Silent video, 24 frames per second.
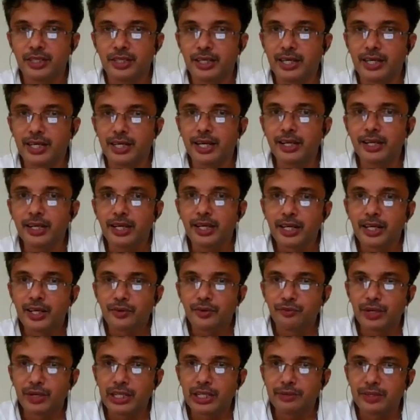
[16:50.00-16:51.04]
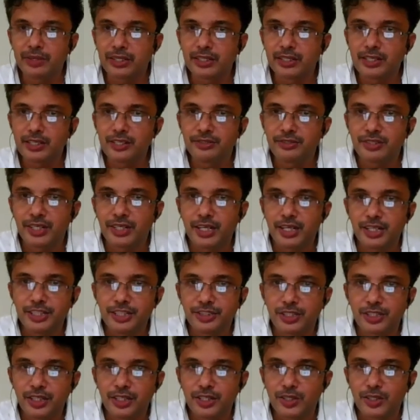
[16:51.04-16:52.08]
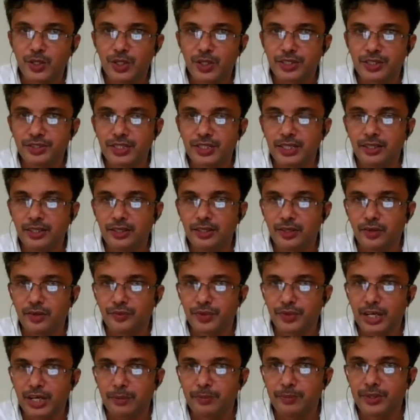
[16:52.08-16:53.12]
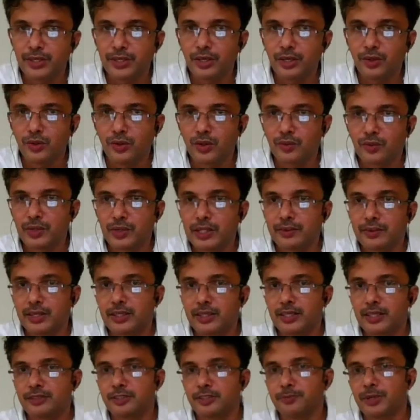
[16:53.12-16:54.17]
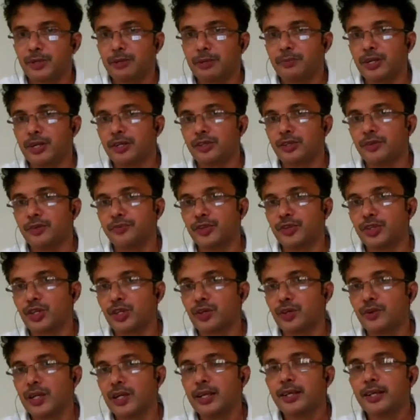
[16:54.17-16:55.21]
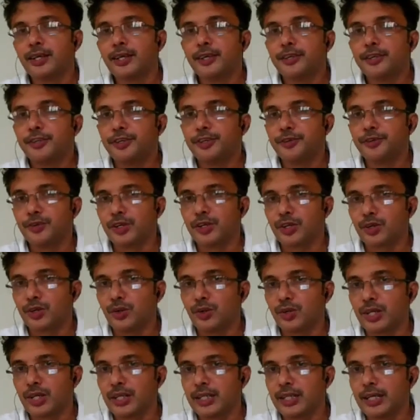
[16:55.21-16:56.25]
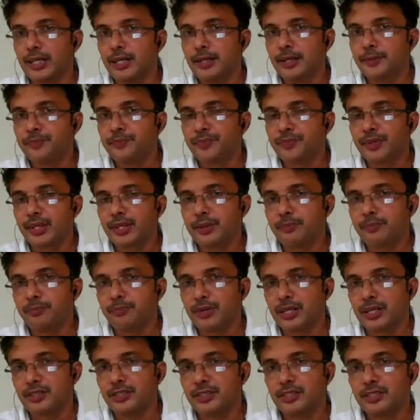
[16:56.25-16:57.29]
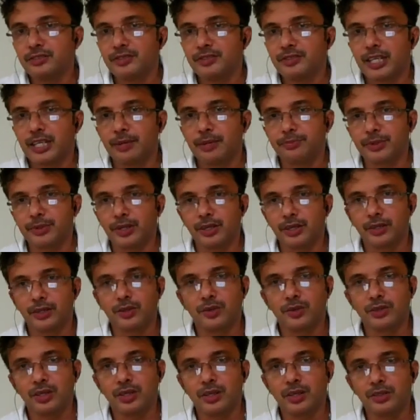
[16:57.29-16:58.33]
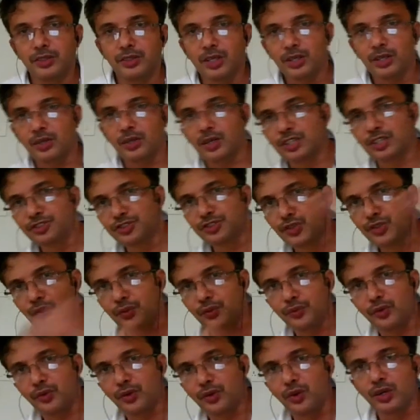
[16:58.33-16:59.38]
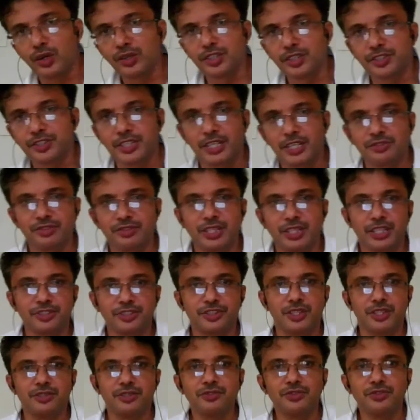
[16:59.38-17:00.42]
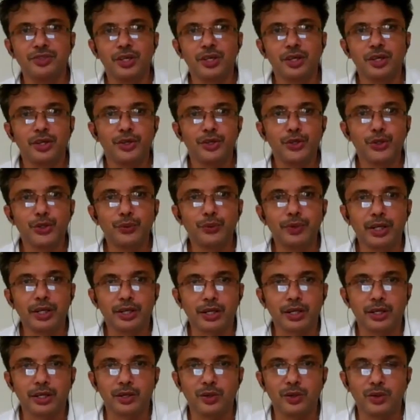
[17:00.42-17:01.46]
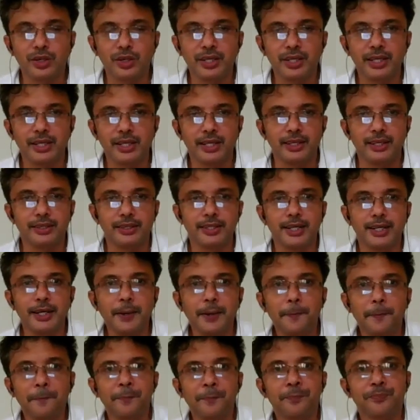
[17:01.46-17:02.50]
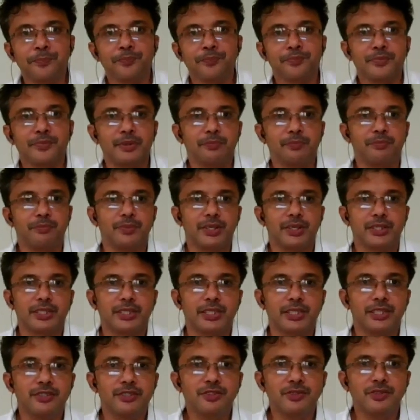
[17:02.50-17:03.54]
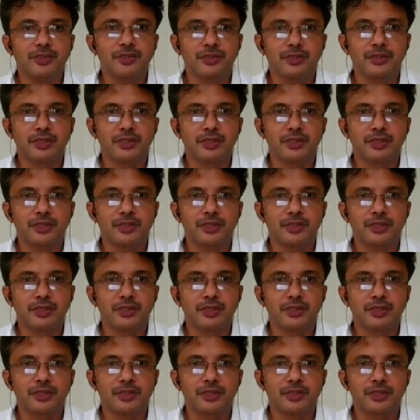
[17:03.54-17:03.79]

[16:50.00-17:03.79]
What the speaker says: and whenever there is an additional introduction of capital or whenever there is a permanent withdrawal, you will record in the partner's capital account. The rest of all the transactions you will record in the partner's